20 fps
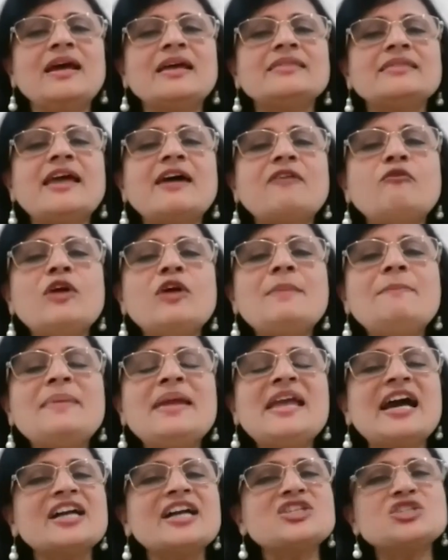there will
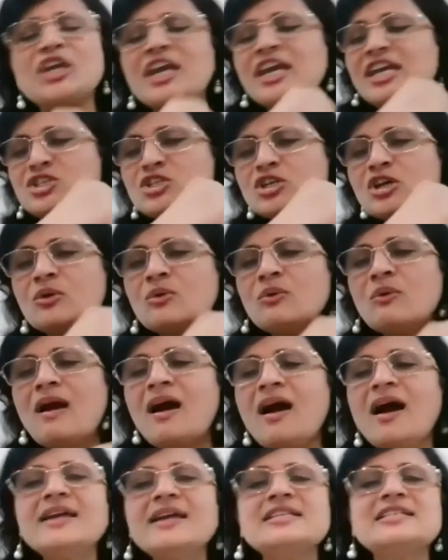be a change
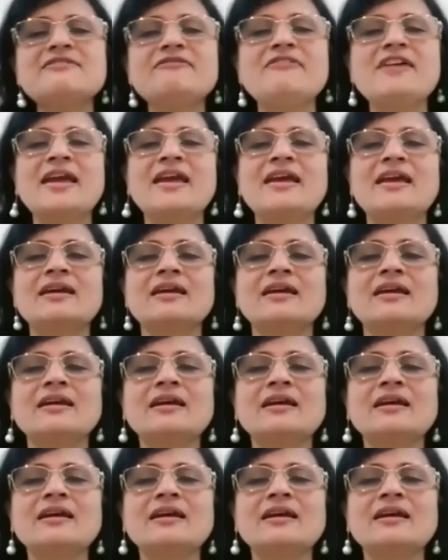right away.